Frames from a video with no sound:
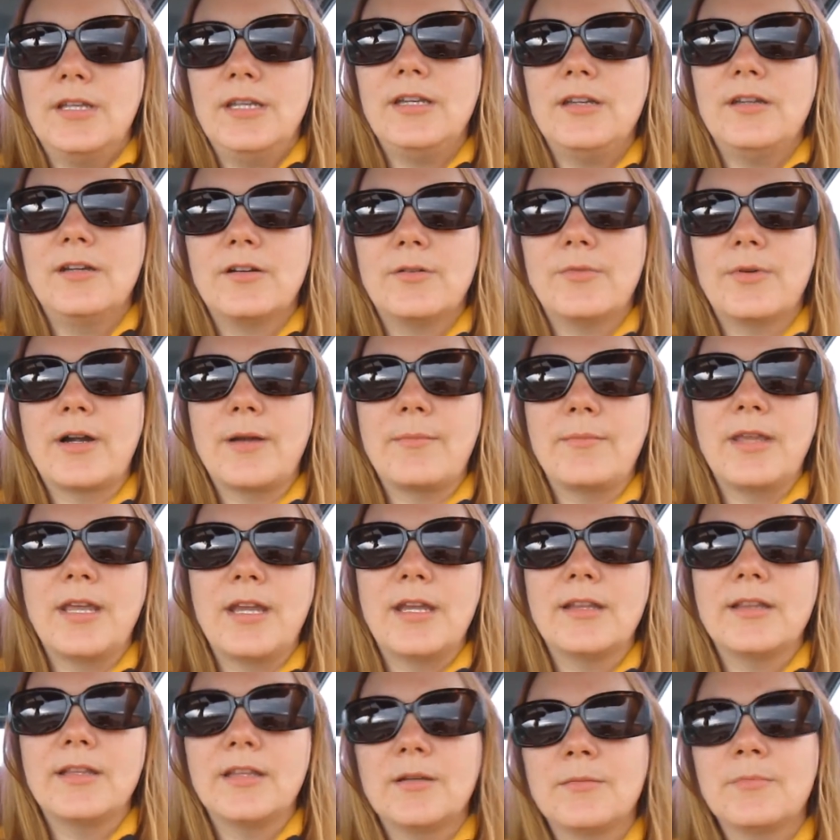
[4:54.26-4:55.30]
here where I'm
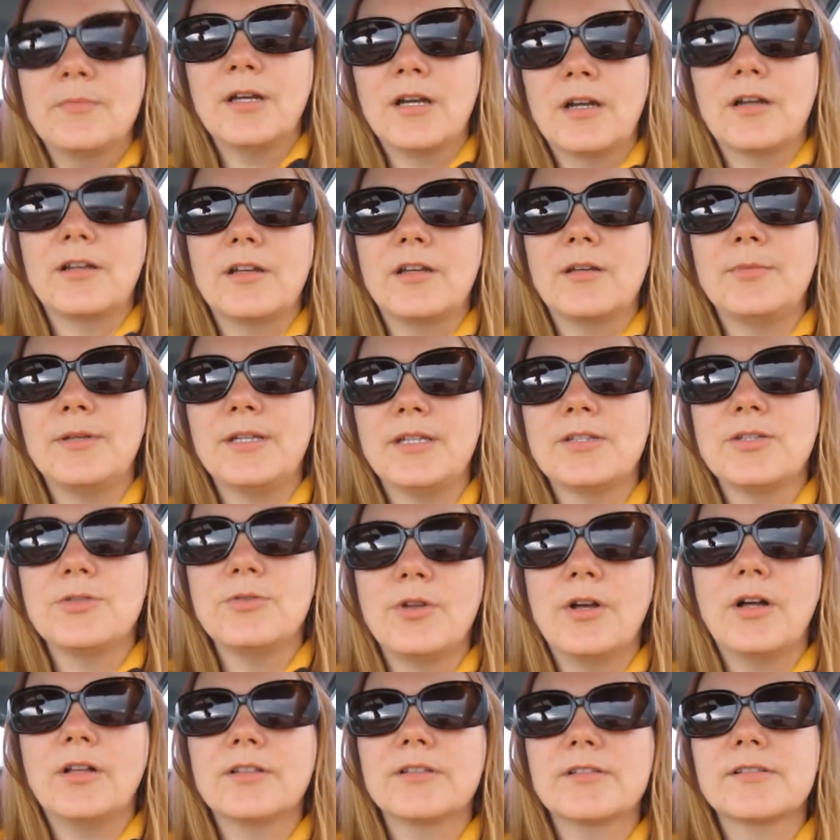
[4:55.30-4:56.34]
getting them, are going to be
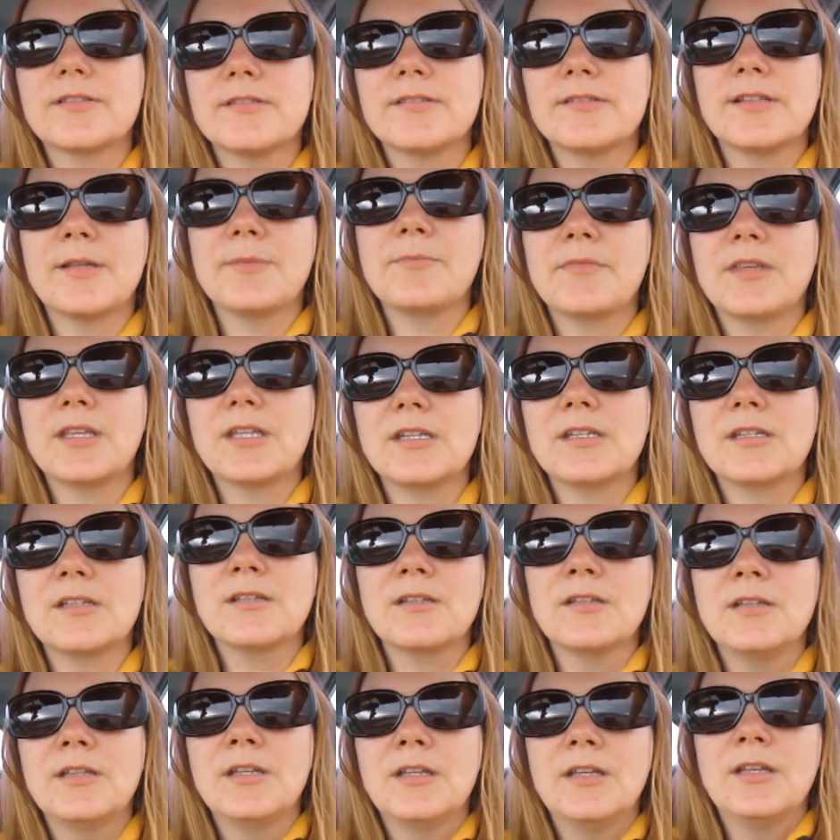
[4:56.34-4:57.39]
$2 and
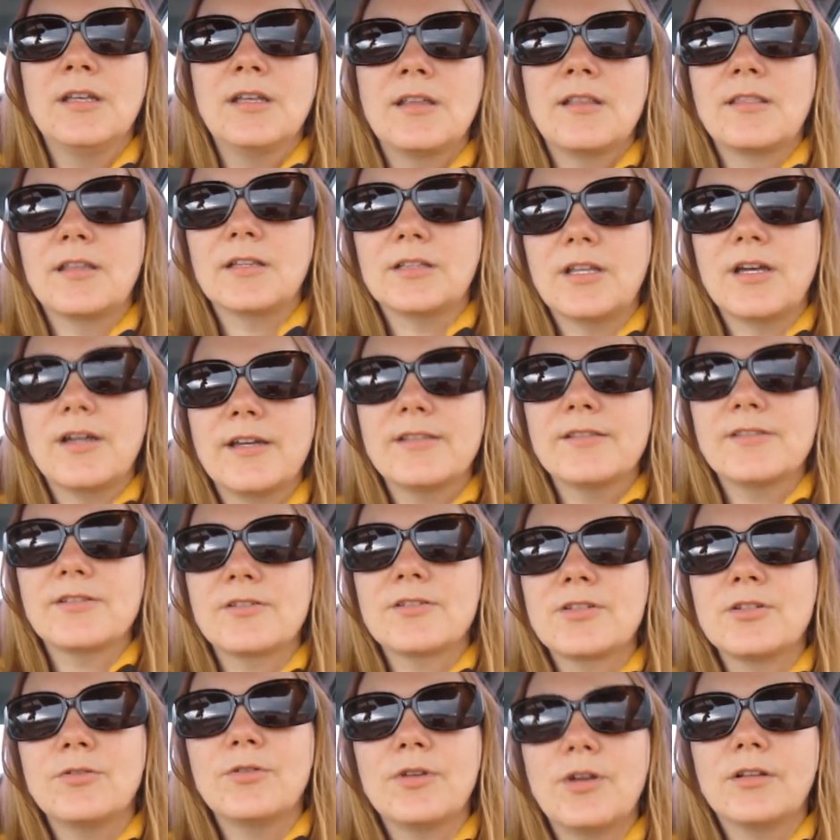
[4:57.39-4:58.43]
something. The lines are
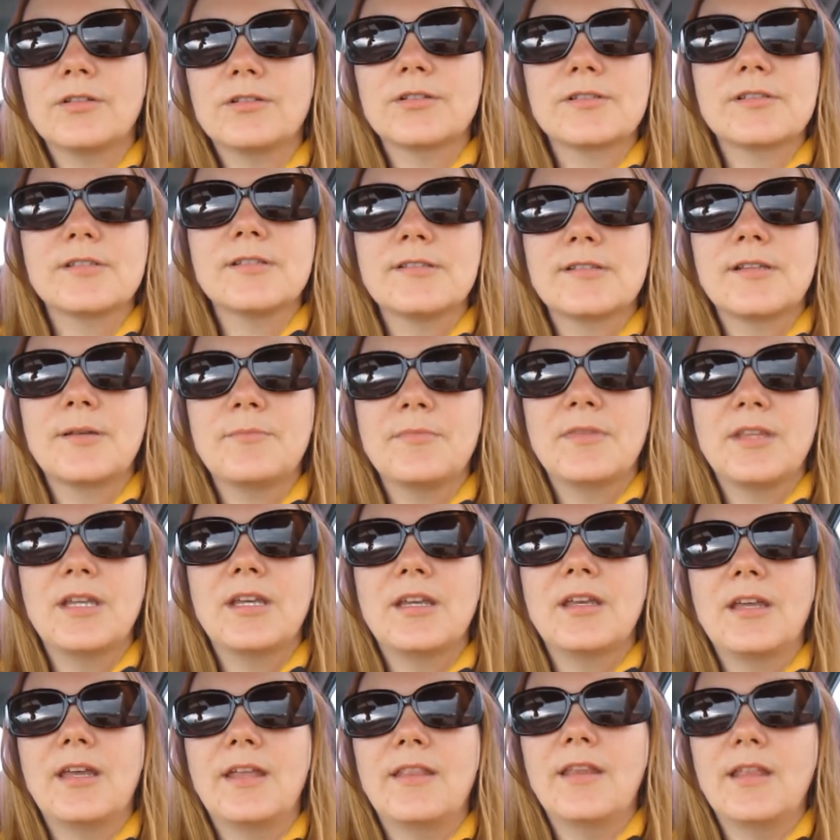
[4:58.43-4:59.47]
$2 and
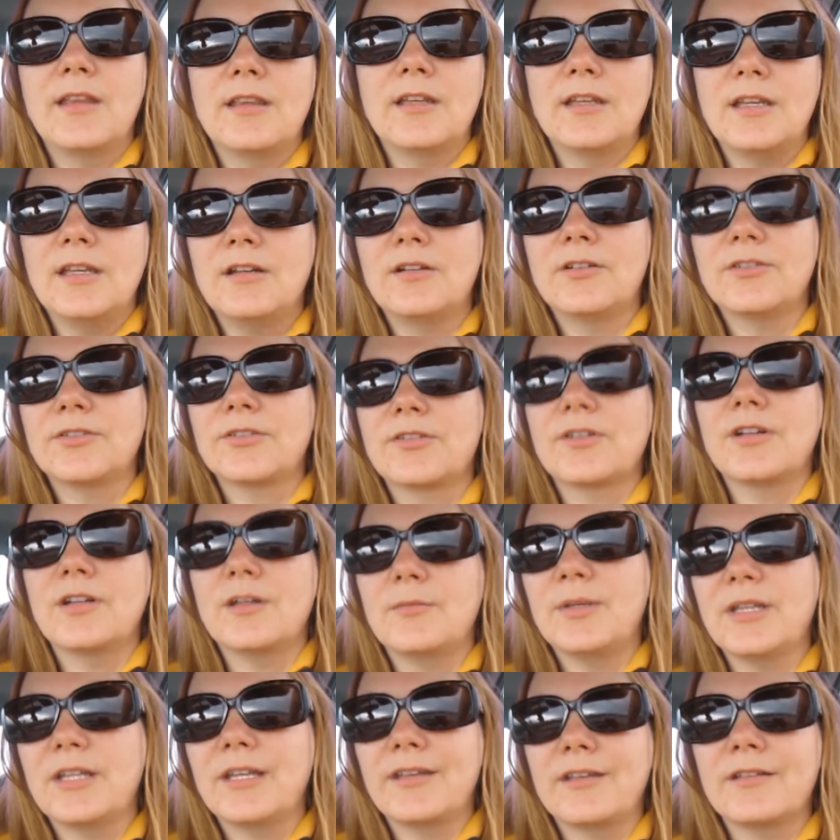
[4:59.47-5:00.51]
something, and then the needles are going
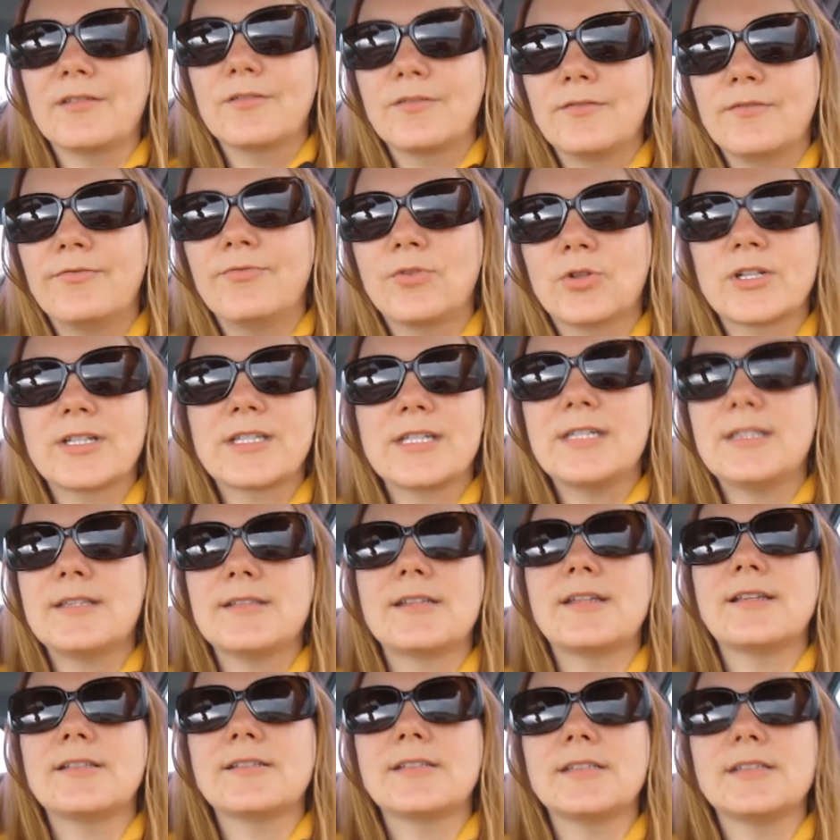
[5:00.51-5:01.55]
to be like 14
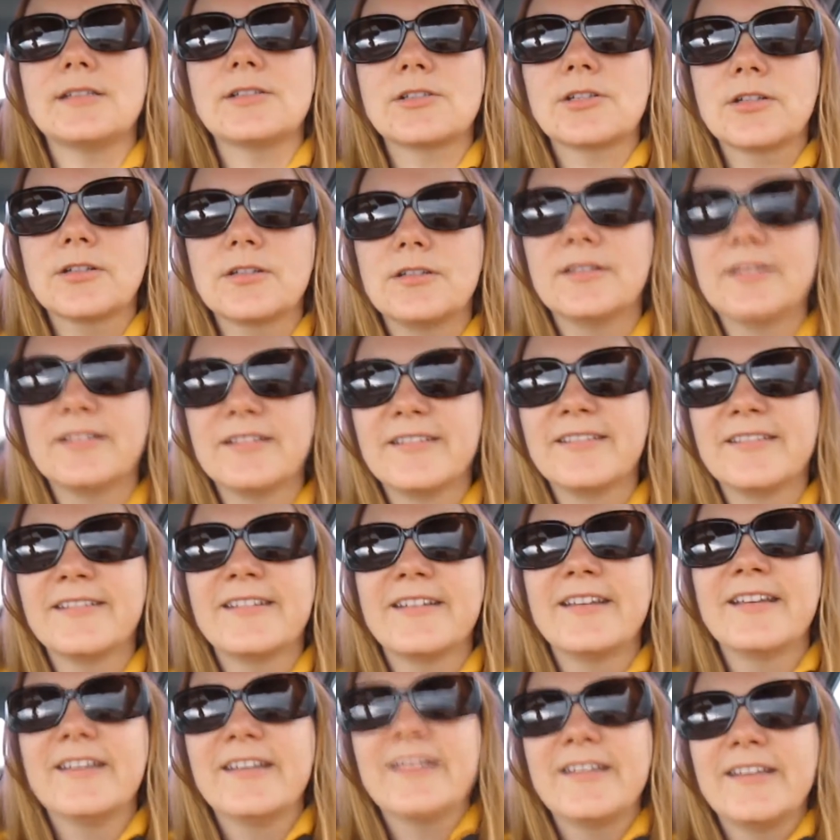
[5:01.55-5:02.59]
cents each.
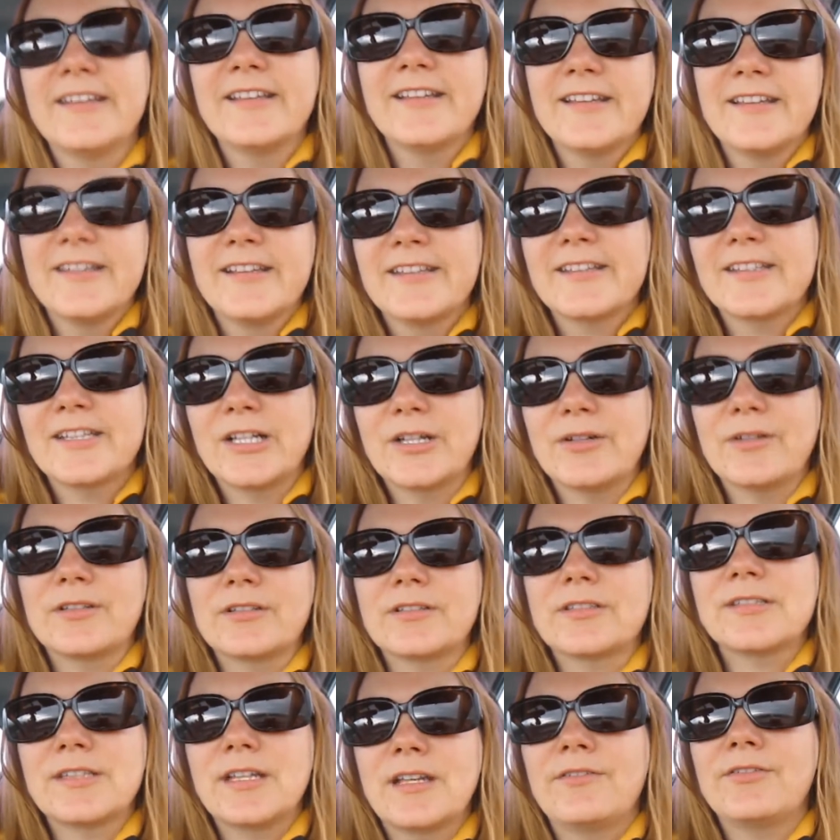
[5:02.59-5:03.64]
So
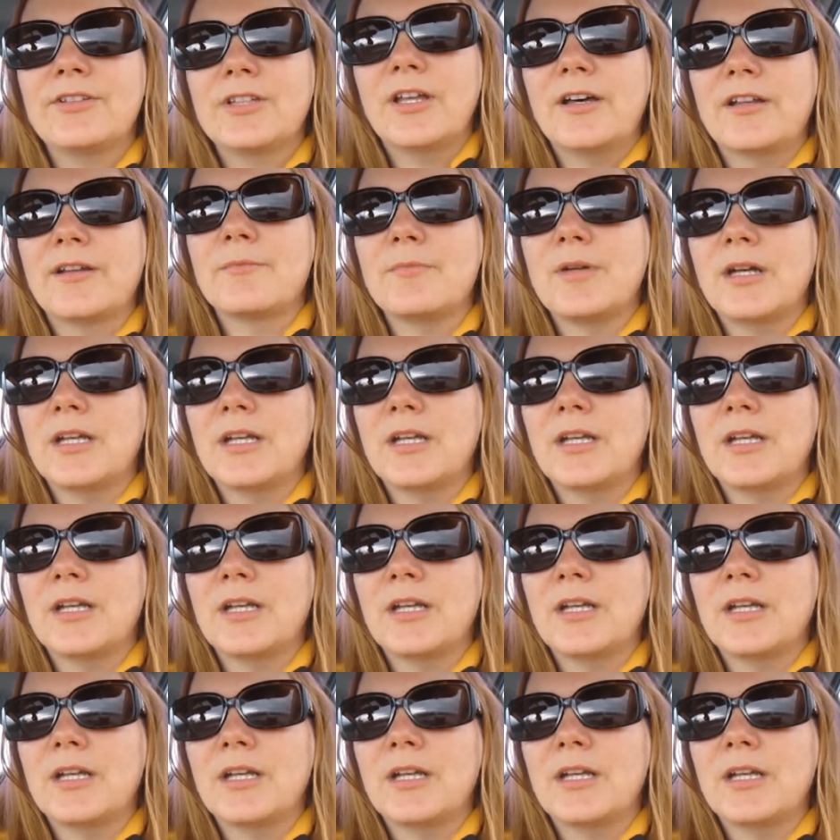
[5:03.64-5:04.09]
it'll save a lot of